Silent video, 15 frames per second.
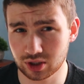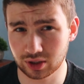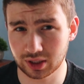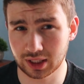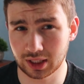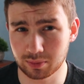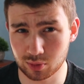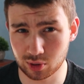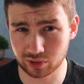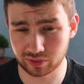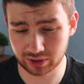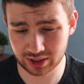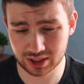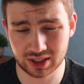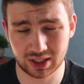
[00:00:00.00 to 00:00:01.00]
You're getting more
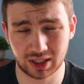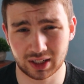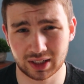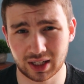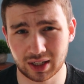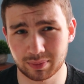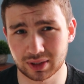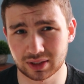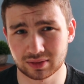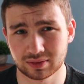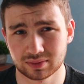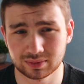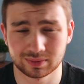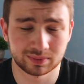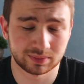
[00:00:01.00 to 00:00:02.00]
real estate on that, but
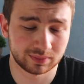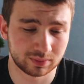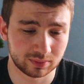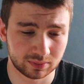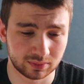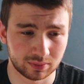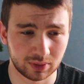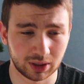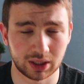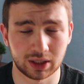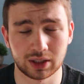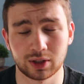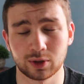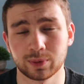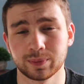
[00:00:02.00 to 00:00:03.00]
what can
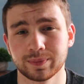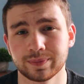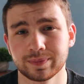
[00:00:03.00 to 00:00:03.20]
you do?